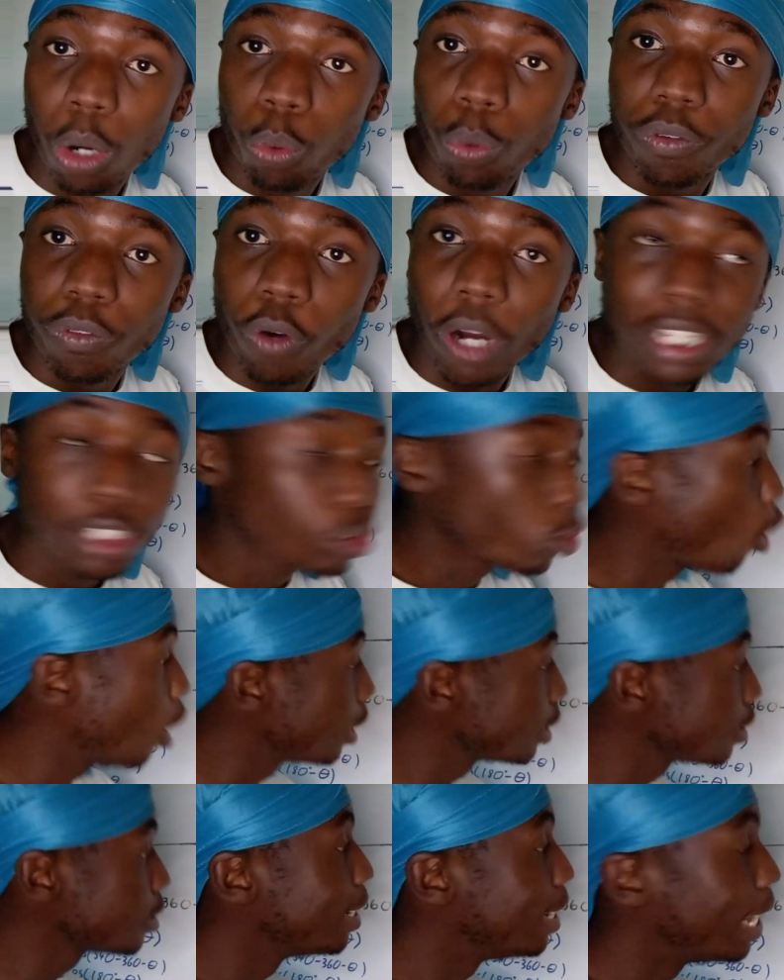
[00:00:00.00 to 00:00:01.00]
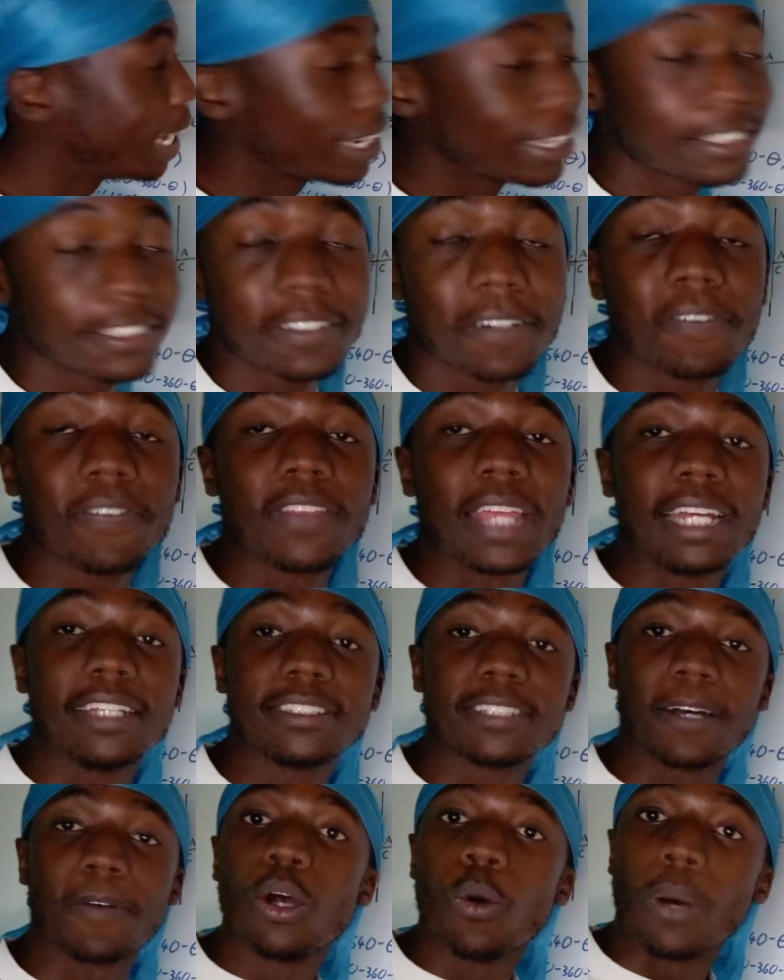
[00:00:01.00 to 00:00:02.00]
we've got cos negative theta.
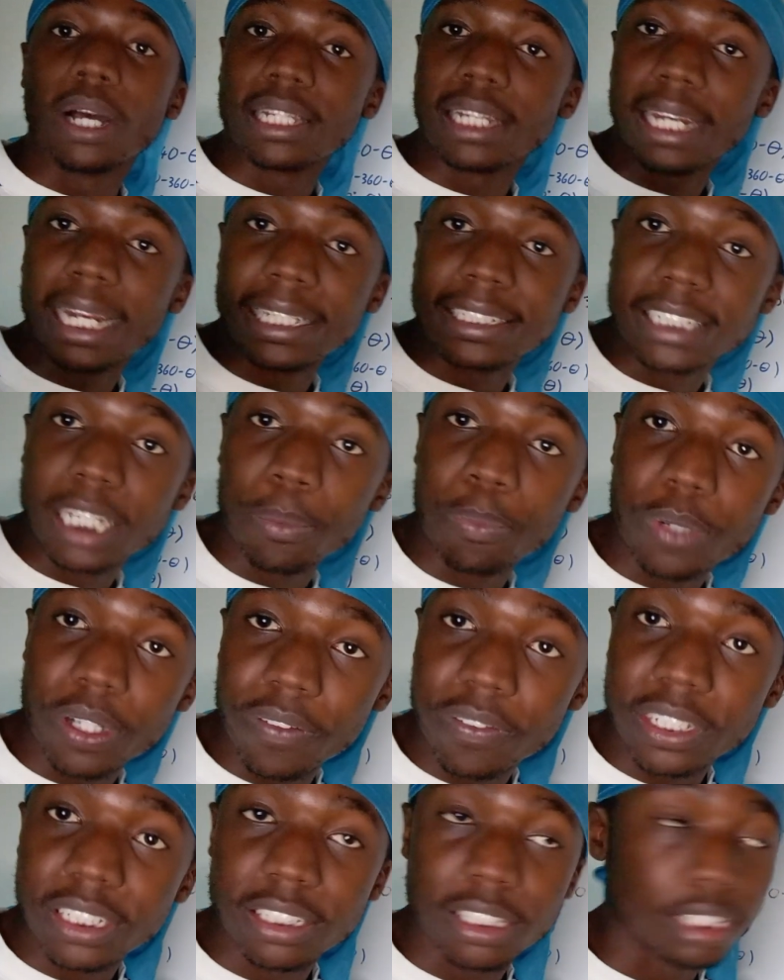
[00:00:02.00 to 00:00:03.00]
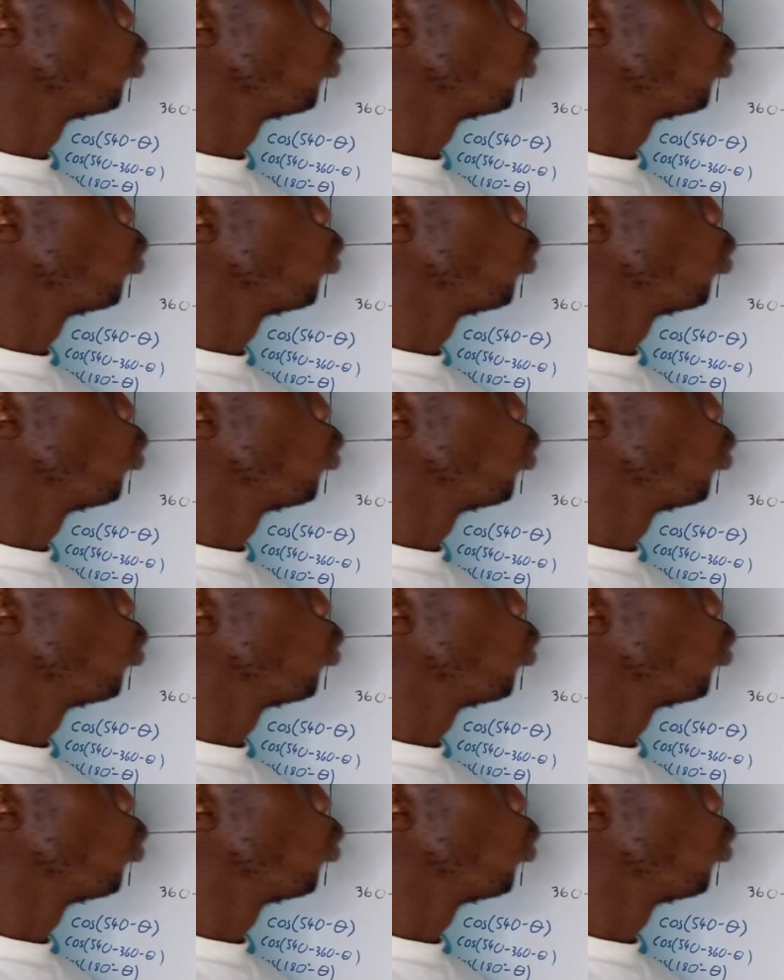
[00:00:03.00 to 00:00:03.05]
What did I say previously?